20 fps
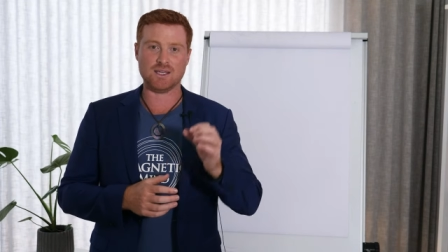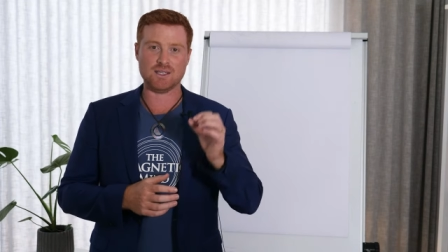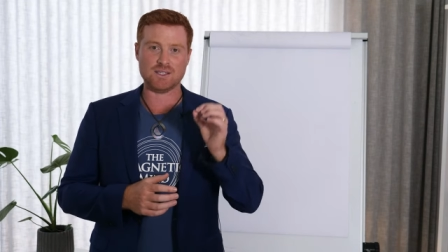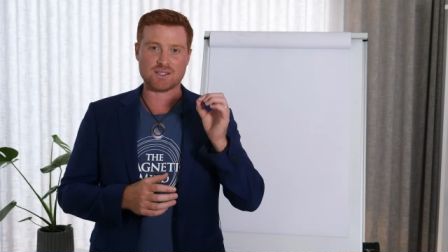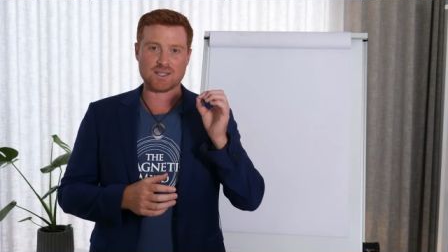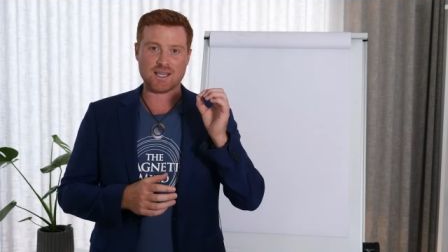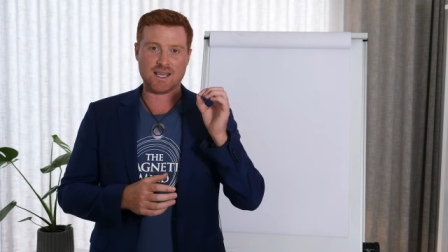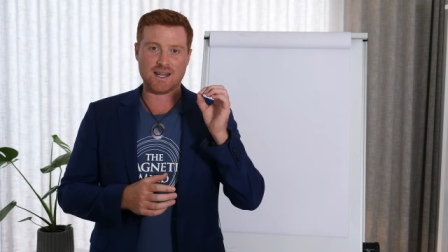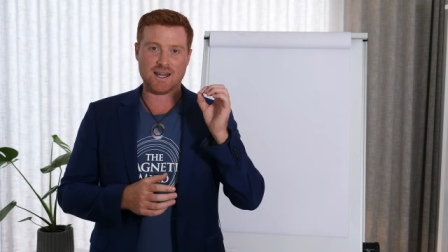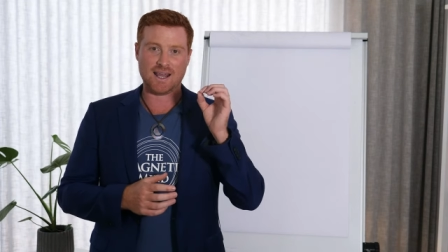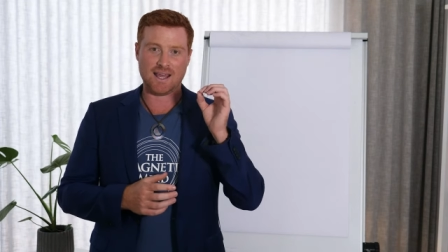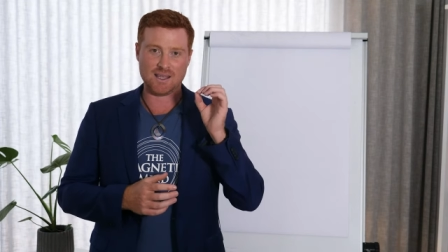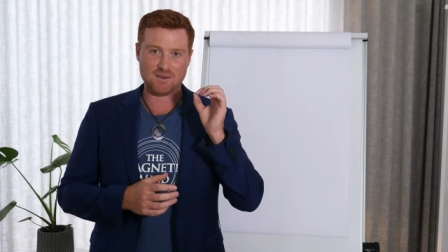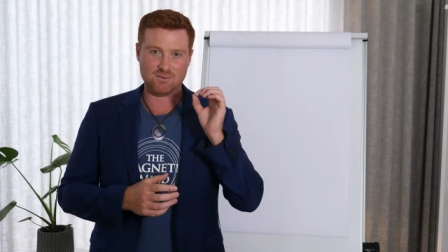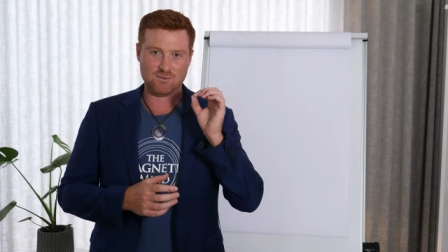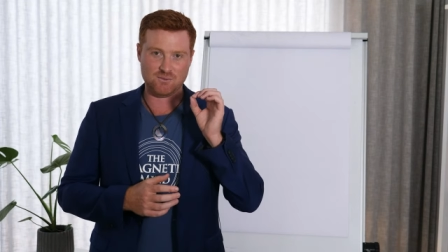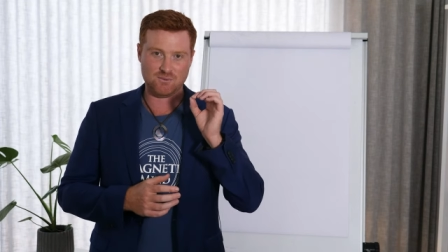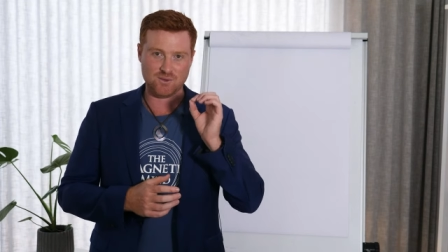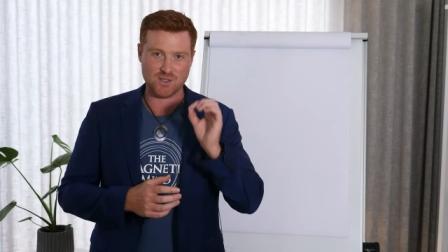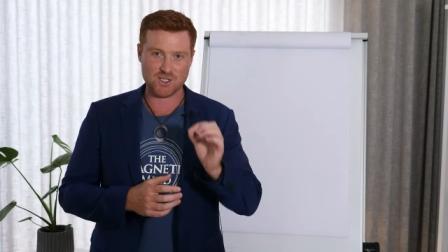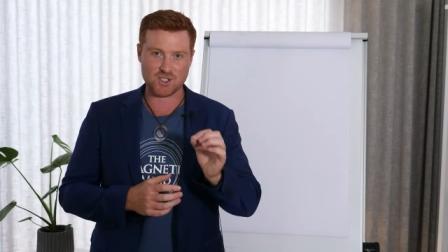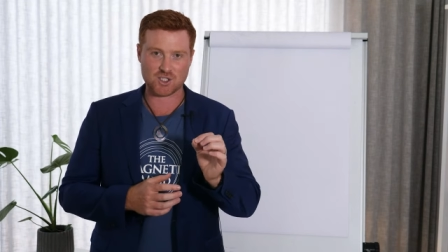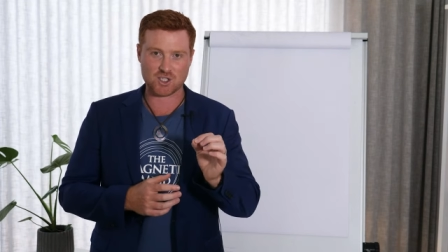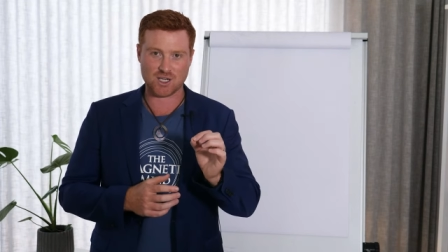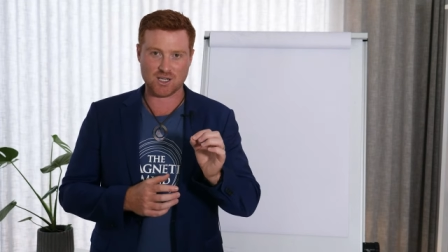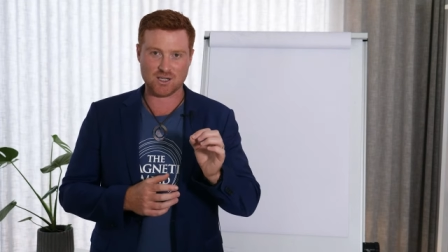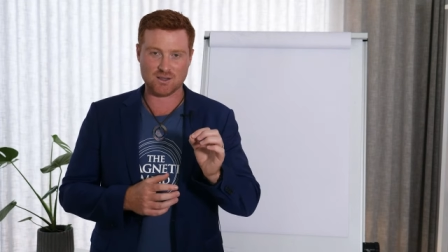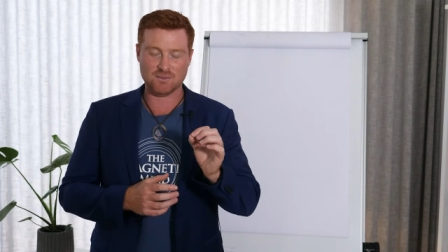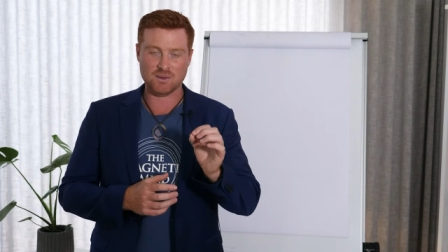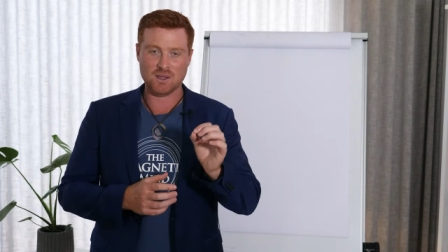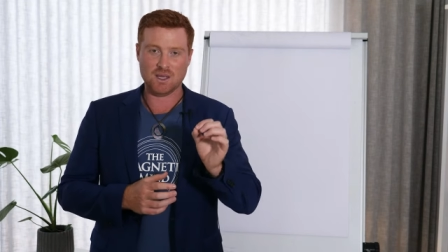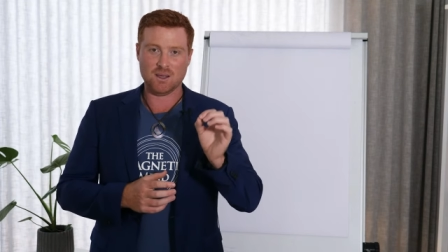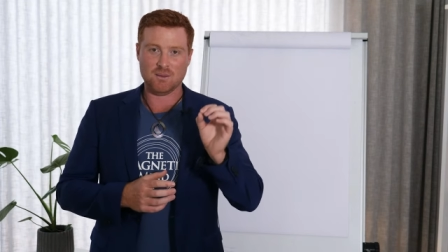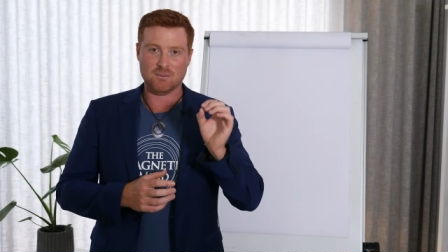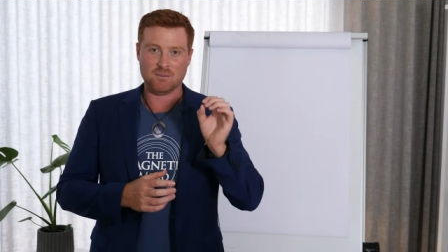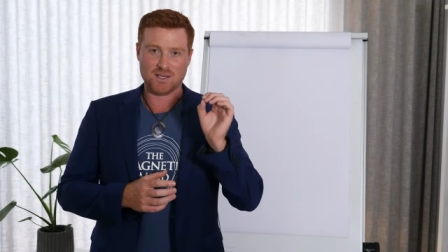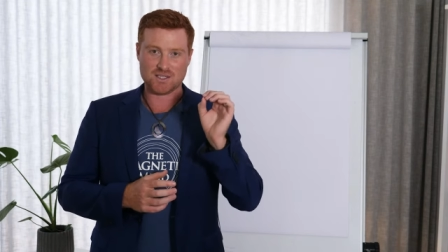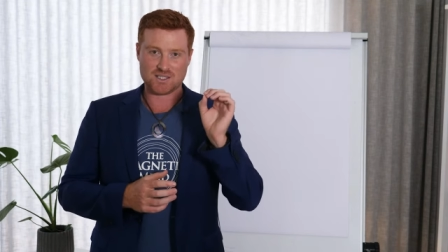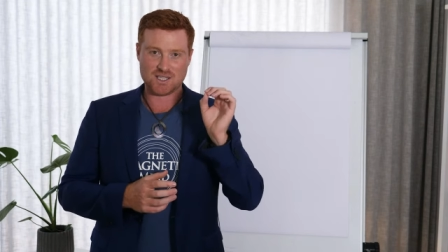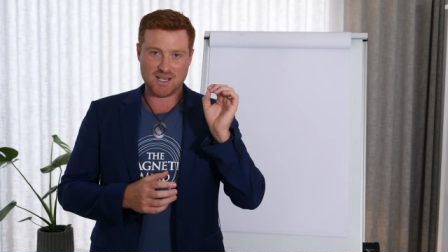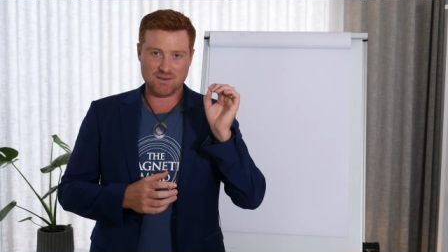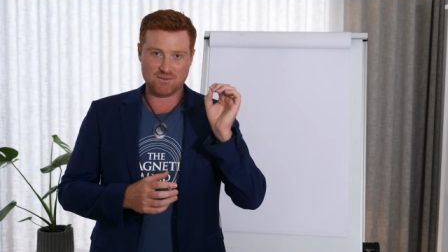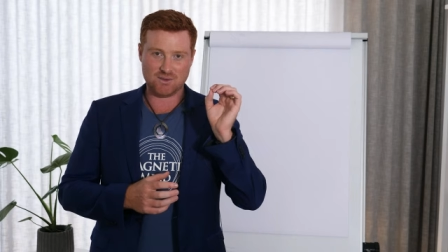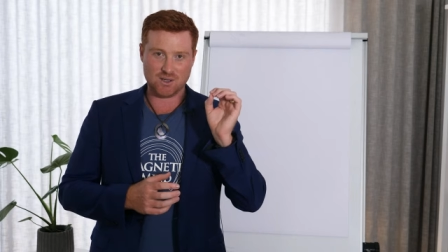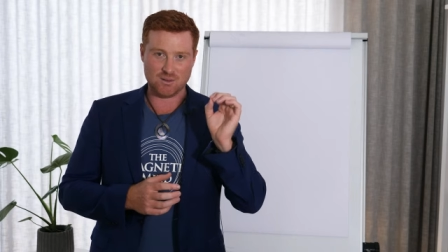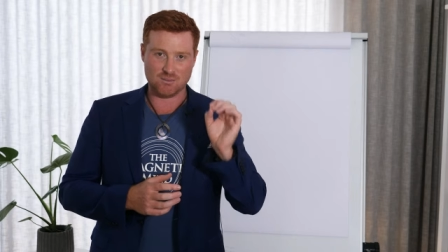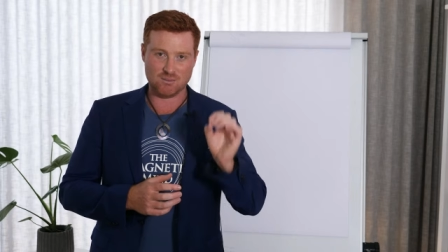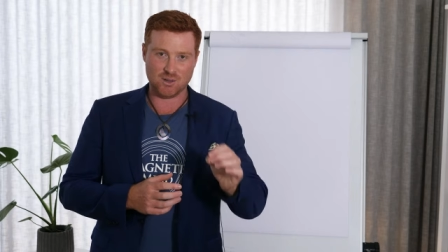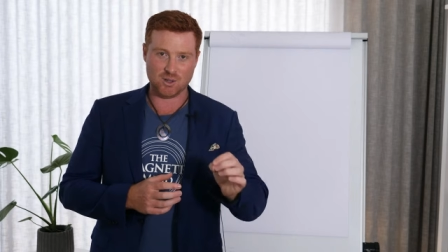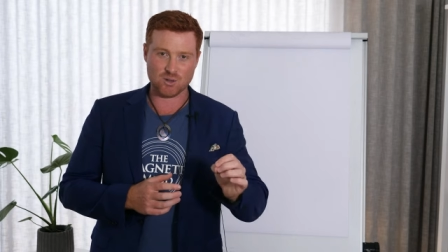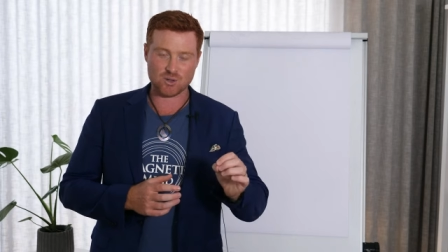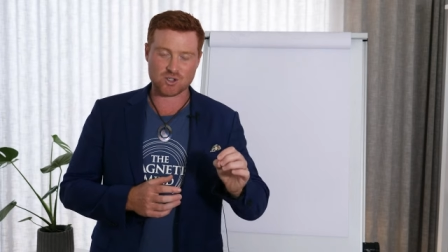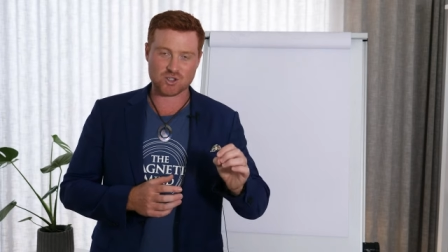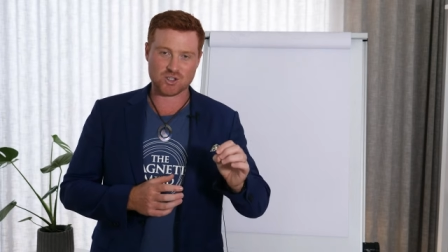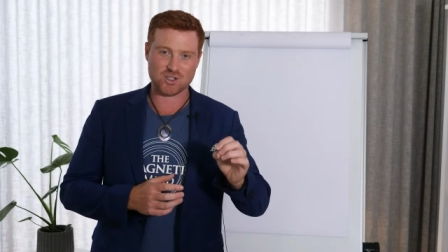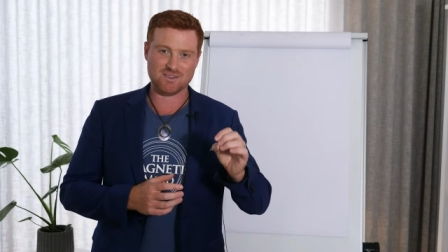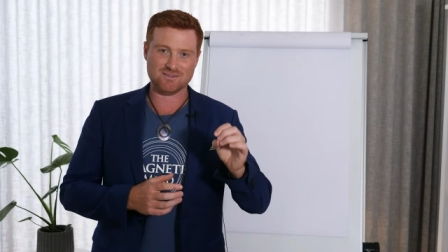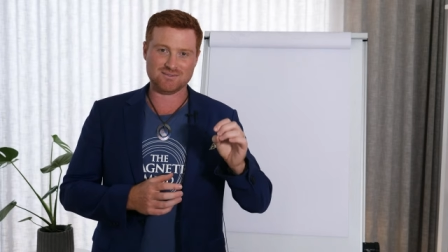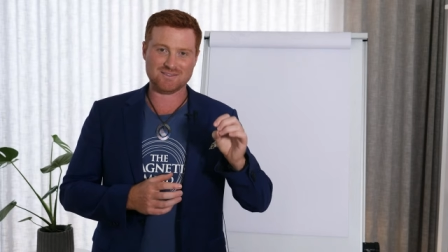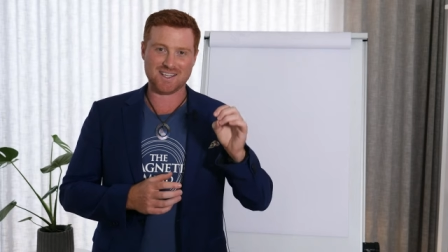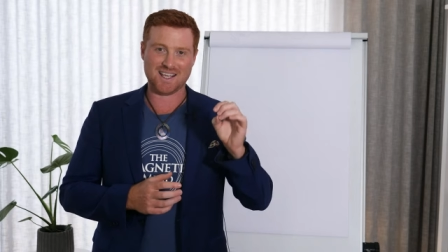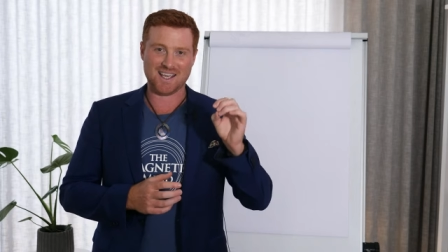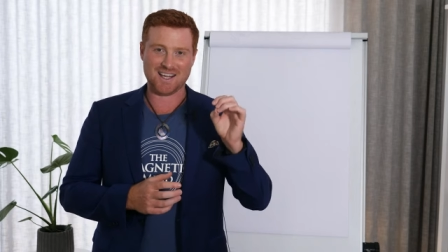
is that a vision must have an emotion,